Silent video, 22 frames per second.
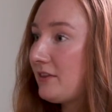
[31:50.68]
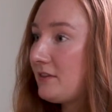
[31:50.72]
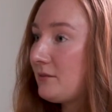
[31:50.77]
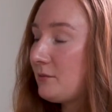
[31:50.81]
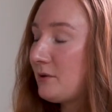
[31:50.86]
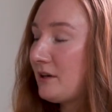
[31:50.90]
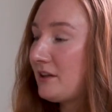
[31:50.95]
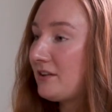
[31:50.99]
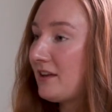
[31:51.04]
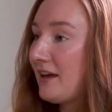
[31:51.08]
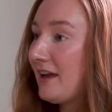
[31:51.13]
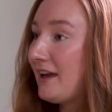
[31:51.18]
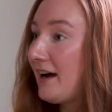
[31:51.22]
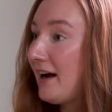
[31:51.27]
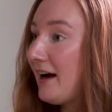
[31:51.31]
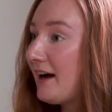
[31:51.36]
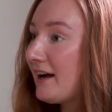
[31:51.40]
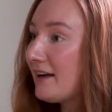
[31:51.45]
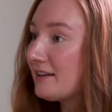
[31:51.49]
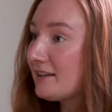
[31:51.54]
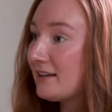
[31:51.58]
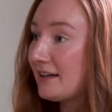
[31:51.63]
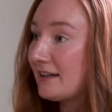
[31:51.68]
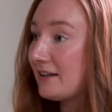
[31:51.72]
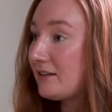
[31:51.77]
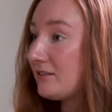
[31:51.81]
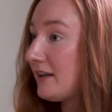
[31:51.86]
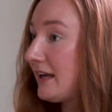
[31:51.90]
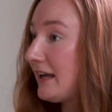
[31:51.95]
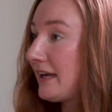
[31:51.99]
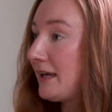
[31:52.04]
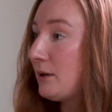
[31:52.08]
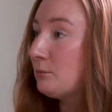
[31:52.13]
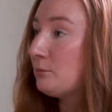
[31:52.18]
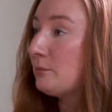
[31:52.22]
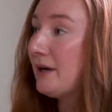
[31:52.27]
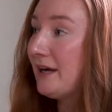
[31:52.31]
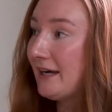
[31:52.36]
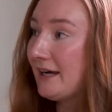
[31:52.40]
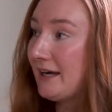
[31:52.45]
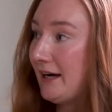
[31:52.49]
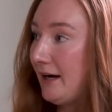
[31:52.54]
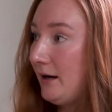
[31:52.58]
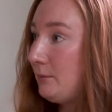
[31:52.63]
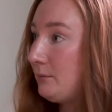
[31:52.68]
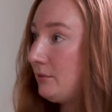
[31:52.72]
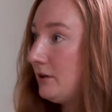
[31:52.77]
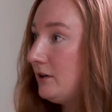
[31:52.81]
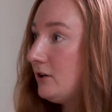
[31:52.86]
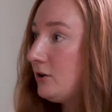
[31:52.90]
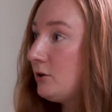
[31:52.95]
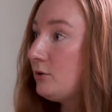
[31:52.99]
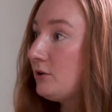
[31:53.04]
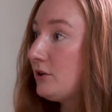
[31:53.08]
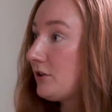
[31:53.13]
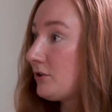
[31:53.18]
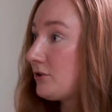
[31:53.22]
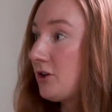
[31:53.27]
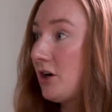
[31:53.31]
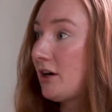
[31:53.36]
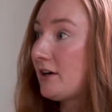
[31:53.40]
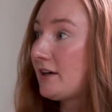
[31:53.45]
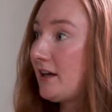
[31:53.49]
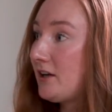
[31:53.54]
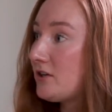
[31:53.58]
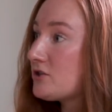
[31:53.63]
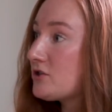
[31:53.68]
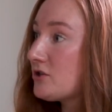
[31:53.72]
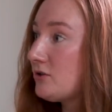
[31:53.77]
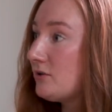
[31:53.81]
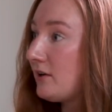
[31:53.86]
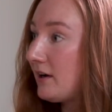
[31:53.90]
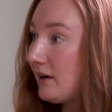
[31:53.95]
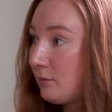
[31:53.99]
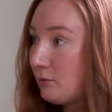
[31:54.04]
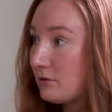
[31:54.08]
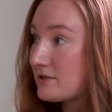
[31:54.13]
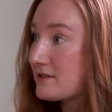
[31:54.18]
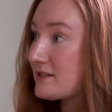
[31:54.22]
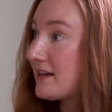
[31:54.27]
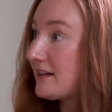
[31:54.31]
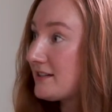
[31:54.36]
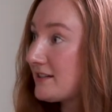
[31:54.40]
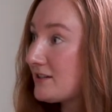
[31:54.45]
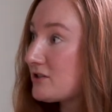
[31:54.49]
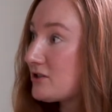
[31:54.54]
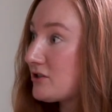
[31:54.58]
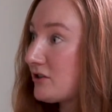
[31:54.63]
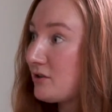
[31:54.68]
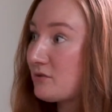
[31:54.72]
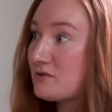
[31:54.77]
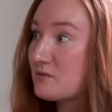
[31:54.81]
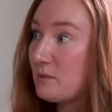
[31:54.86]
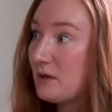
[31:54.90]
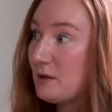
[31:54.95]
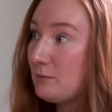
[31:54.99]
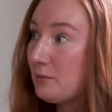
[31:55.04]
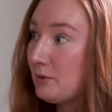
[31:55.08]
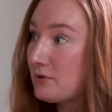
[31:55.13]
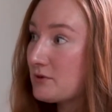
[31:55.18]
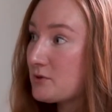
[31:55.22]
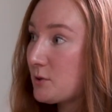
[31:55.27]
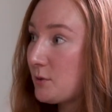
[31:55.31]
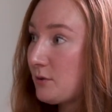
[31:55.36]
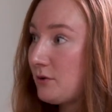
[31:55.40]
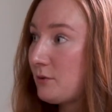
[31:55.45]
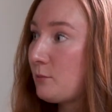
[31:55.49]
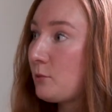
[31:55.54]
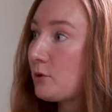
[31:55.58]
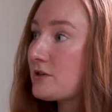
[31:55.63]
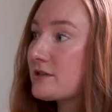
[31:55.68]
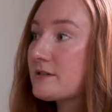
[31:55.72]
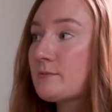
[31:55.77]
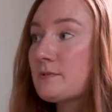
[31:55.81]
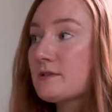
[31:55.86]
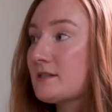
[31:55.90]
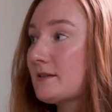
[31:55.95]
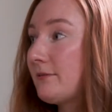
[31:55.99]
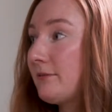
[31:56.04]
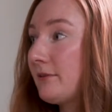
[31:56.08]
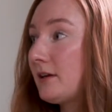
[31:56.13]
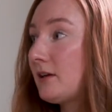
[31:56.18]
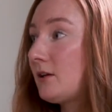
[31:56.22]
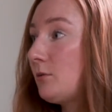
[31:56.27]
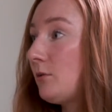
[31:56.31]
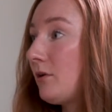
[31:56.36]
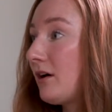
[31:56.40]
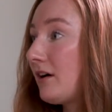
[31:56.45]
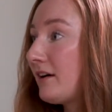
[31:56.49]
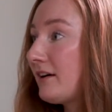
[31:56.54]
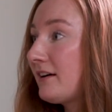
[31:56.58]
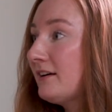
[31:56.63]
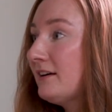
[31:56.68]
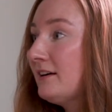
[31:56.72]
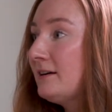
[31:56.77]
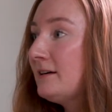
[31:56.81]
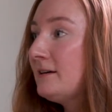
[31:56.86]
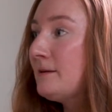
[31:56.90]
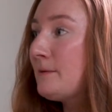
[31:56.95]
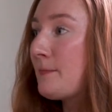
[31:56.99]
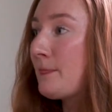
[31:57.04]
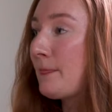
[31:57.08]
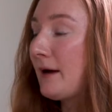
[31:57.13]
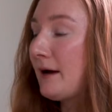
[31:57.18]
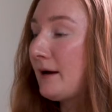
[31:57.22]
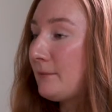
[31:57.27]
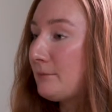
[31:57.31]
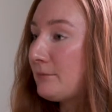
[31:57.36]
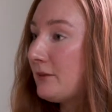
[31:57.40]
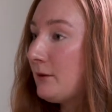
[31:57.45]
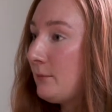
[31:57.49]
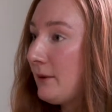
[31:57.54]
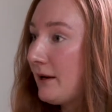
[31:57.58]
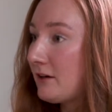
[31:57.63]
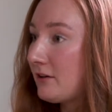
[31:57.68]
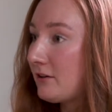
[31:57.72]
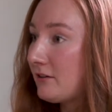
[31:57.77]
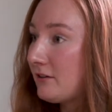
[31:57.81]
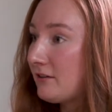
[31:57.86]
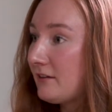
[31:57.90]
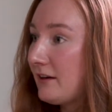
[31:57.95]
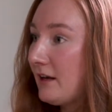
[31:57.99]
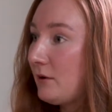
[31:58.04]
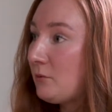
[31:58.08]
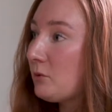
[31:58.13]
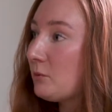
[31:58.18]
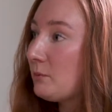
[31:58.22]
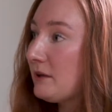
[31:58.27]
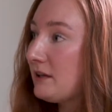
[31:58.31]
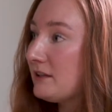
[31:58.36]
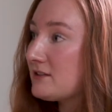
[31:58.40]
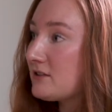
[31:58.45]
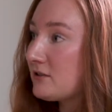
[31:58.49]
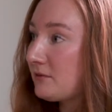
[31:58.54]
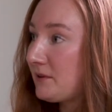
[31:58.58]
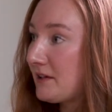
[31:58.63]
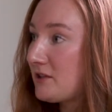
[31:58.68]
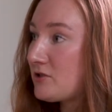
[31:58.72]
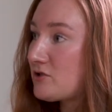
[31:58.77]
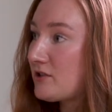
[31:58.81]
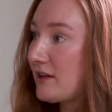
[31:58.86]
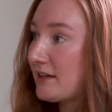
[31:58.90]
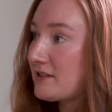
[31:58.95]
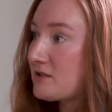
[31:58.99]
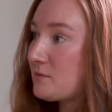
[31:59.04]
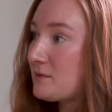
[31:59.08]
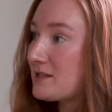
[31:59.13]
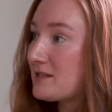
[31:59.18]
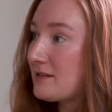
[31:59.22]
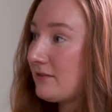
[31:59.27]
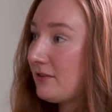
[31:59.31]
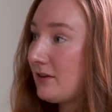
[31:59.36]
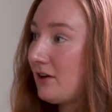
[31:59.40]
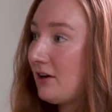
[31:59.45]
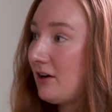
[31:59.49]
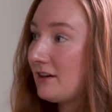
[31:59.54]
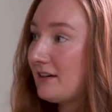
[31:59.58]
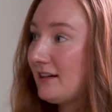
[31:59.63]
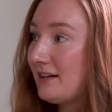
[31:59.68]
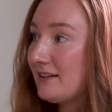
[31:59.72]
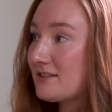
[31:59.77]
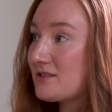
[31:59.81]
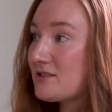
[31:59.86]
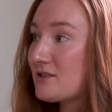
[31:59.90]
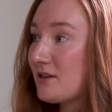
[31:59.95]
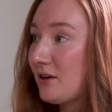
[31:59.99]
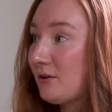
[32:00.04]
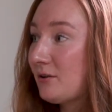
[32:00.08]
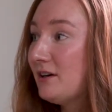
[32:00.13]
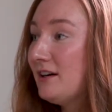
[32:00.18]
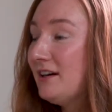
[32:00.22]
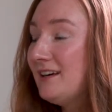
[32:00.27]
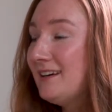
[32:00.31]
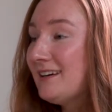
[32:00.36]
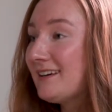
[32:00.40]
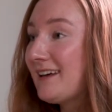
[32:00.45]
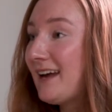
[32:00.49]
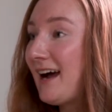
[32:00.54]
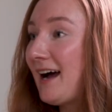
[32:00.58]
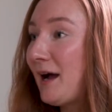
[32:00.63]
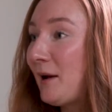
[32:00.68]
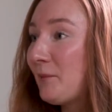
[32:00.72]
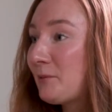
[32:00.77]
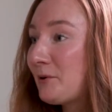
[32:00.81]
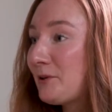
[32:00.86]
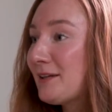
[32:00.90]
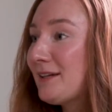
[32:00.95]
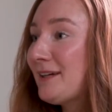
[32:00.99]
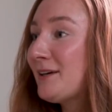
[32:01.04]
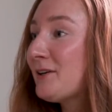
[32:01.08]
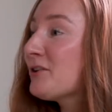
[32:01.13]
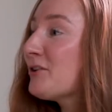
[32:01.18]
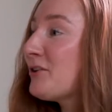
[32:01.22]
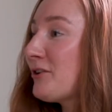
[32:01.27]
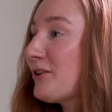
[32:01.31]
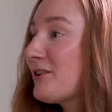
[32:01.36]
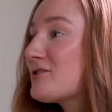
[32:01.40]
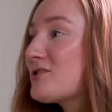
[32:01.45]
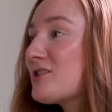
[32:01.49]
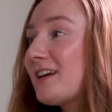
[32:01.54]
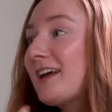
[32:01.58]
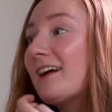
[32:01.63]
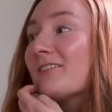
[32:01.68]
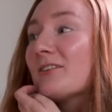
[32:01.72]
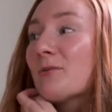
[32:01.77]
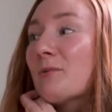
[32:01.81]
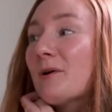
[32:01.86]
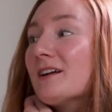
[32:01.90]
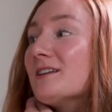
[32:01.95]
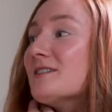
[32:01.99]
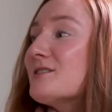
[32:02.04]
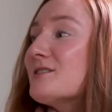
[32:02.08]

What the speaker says: with AI, like, it can pick up who you're talking to and it will send it to those people. So the more specific you are, the better it will be to reach that specific audience. So yeah, I'm really encouraging everyone